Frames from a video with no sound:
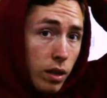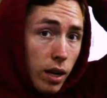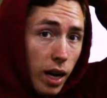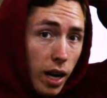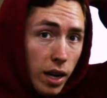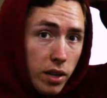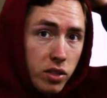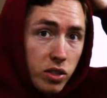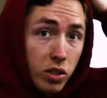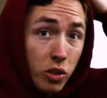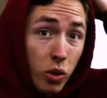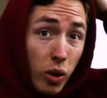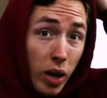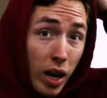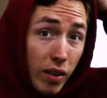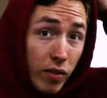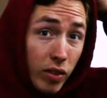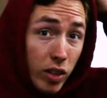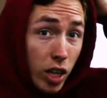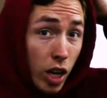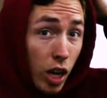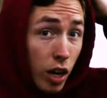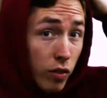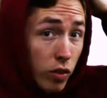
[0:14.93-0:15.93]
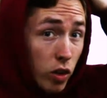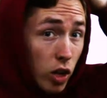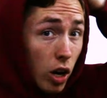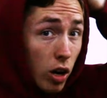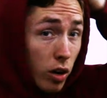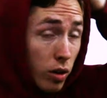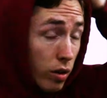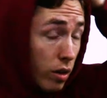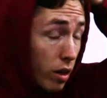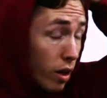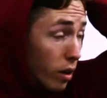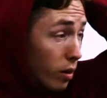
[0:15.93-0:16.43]
I still don't have a cover
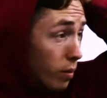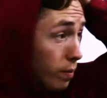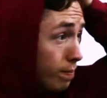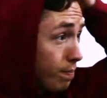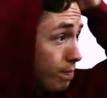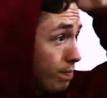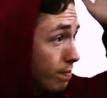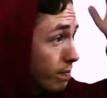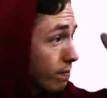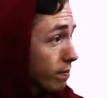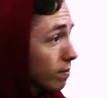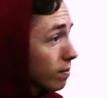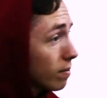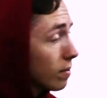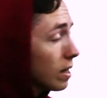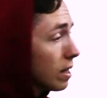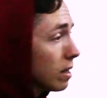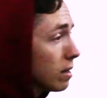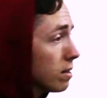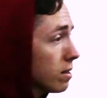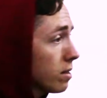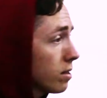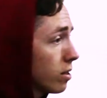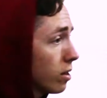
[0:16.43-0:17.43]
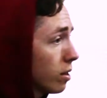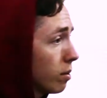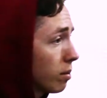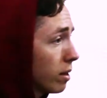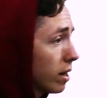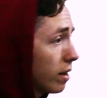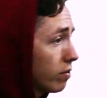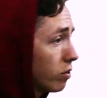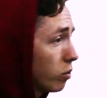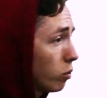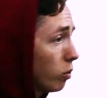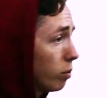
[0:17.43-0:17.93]
art though, so I'm gonna
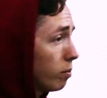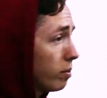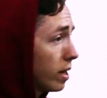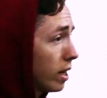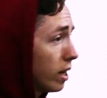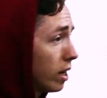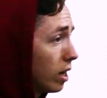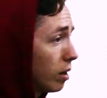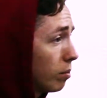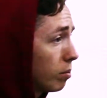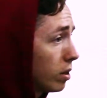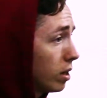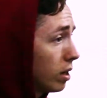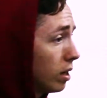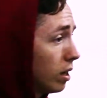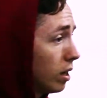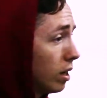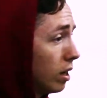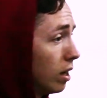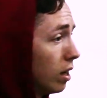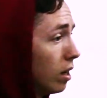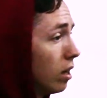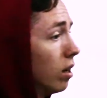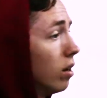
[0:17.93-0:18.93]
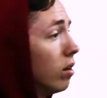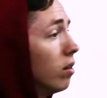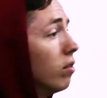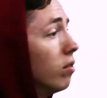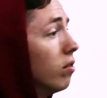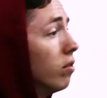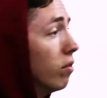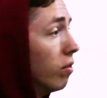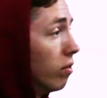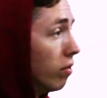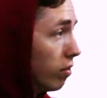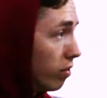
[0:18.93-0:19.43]
have to whoop that up
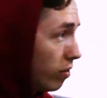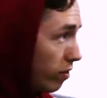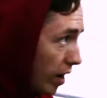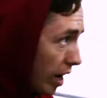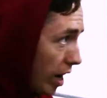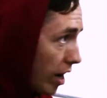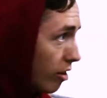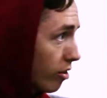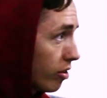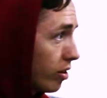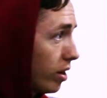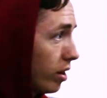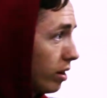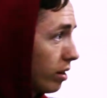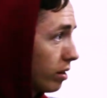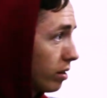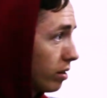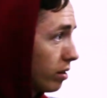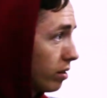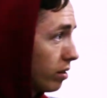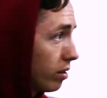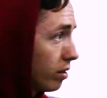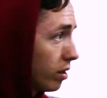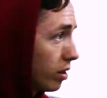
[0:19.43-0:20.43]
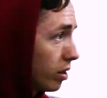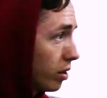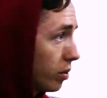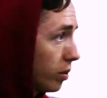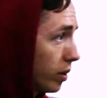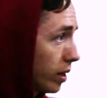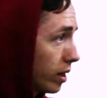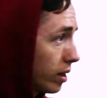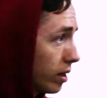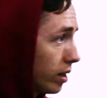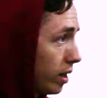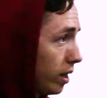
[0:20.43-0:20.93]
very
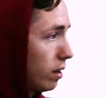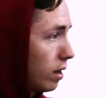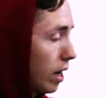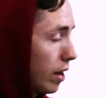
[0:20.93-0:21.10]
quickly.